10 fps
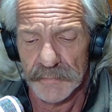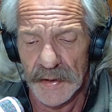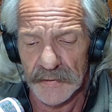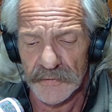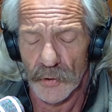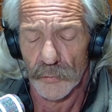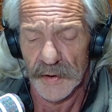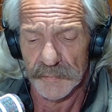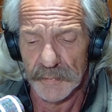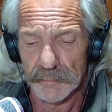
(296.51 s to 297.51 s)
has
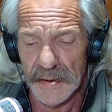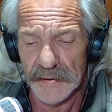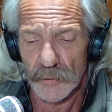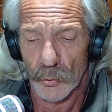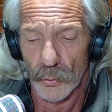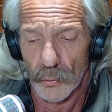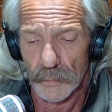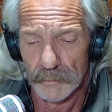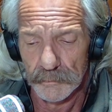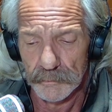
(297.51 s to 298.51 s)
already been made whole."
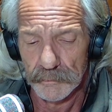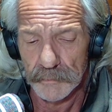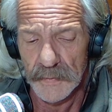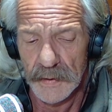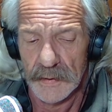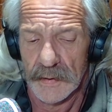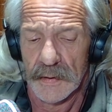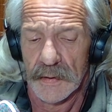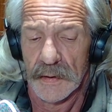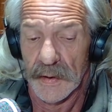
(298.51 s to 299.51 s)

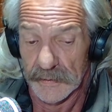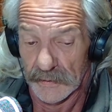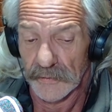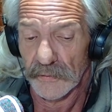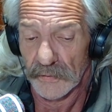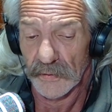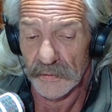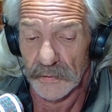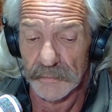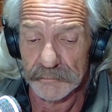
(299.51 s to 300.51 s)
and the little
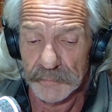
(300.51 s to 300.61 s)
girl